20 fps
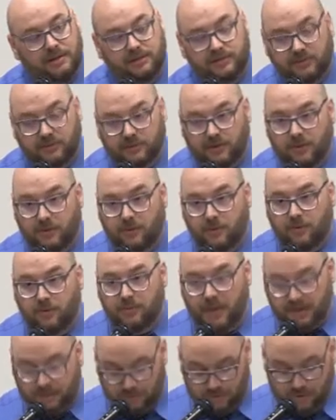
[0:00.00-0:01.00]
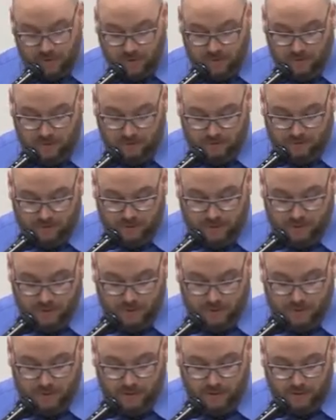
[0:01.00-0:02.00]
slow metronome,
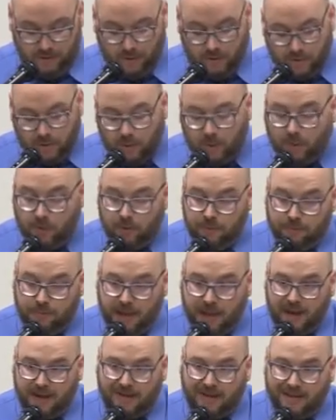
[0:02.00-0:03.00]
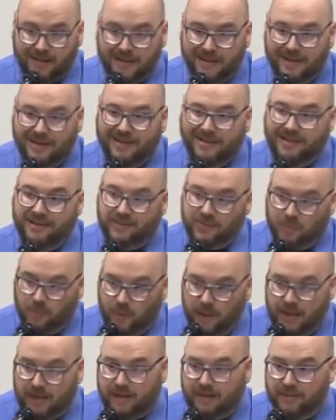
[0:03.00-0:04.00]
or to hold back this
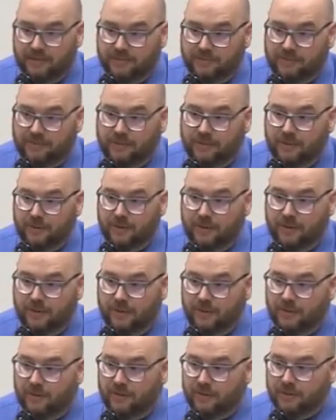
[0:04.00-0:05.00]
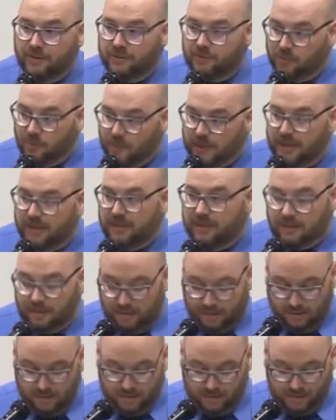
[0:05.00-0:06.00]
wave that's
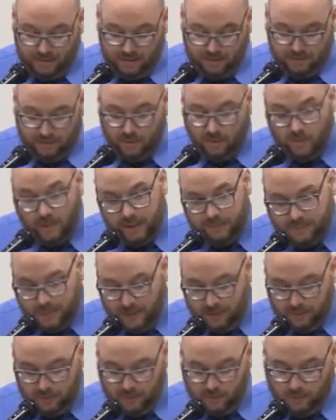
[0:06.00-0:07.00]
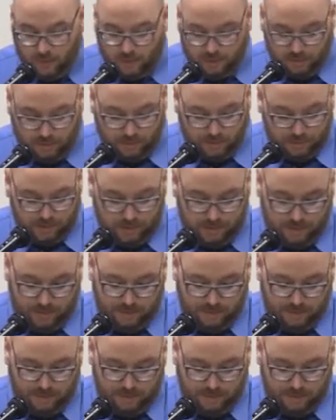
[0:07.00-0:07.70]
waiting to wipe out the world.